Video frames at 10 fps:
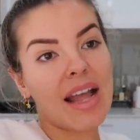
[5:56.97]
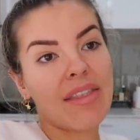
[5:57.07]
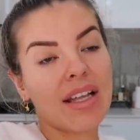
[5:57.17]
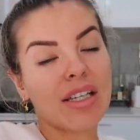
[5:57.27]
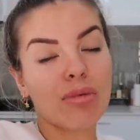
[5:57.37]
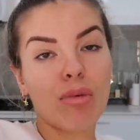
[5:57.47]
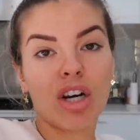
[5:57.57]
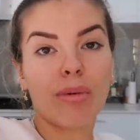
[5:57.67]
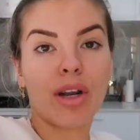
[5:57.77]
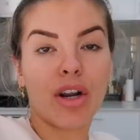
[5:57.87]
And then
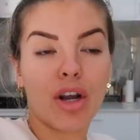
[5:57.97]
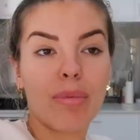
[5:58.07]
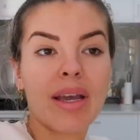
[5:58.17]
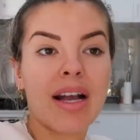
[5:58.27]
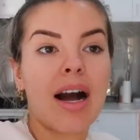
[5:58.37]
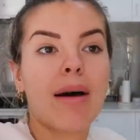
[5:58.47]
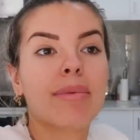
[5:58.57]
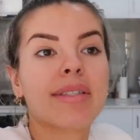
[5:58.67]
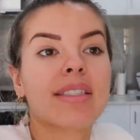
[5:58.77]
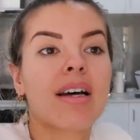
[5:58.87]
tomorrow we're gonna go pick
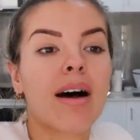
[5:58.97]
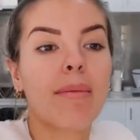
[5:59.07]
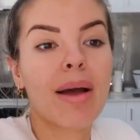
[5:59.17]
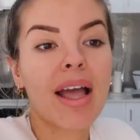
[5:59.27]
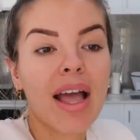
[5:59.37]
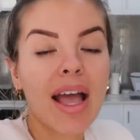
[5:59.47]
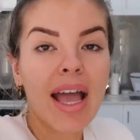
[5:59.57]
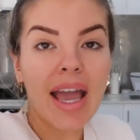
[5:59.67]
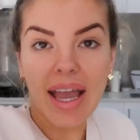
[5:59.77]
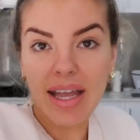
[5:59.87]
up some
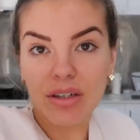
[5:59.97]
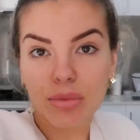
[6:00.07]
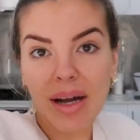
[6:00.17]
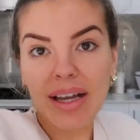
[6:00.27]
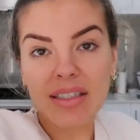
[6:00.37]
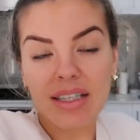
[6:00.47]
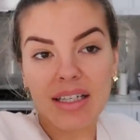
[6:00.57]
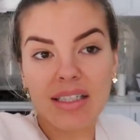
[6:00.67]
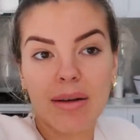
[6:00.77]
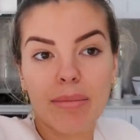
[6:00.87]
hand weights,
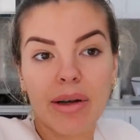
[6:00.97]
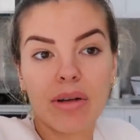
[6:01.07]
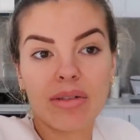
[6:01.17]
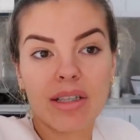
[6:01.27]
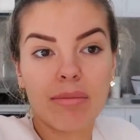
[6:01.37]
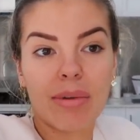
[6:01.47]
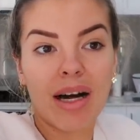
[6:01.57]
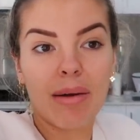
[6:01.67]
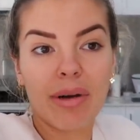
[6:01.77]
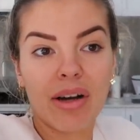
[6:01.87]
like dumbbells and
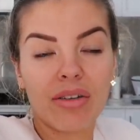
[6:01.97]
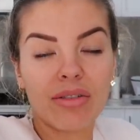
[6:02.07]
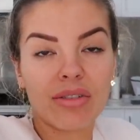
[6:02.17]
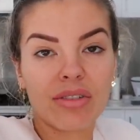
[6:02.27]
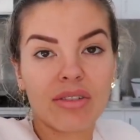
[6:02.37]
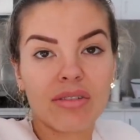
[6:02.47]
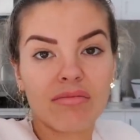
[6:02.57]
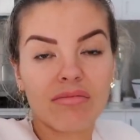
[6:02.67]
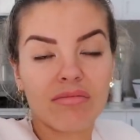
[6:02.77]
barbells,